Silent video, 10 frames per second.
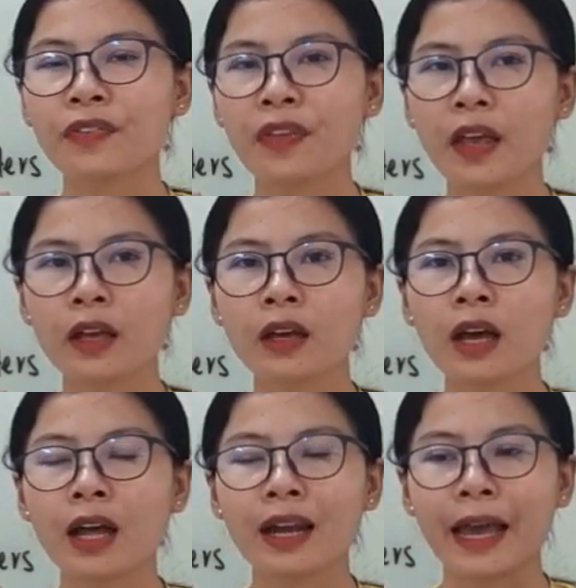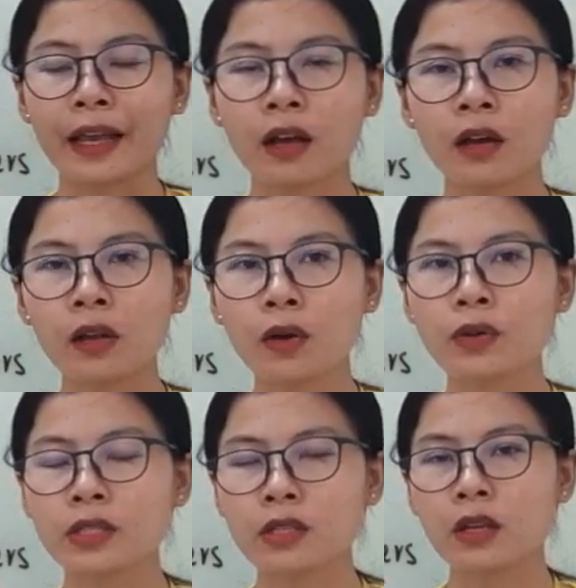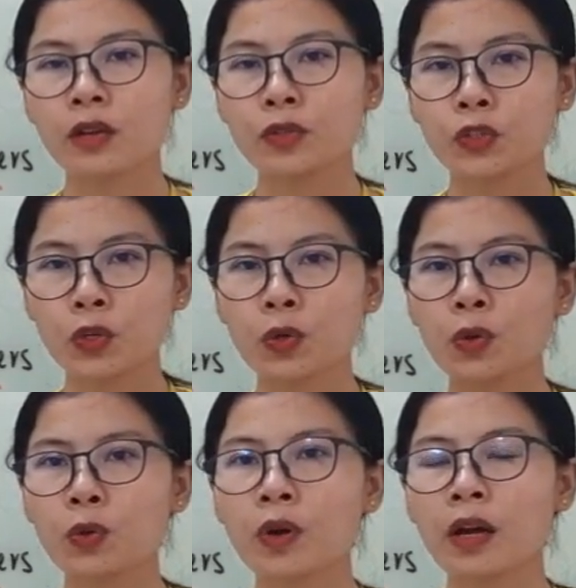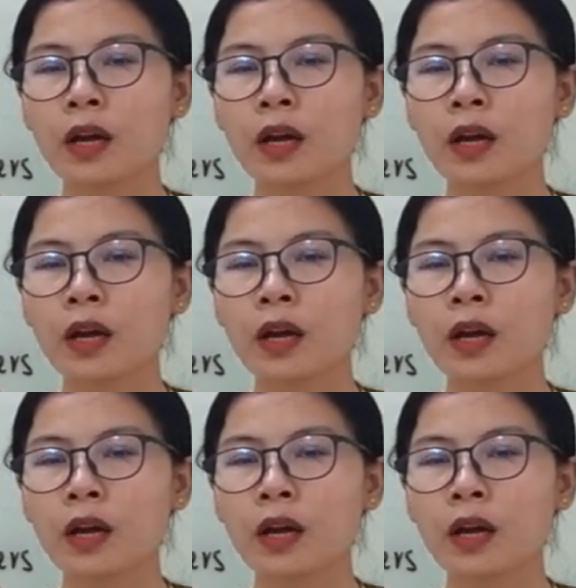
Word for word: things like clothes shoe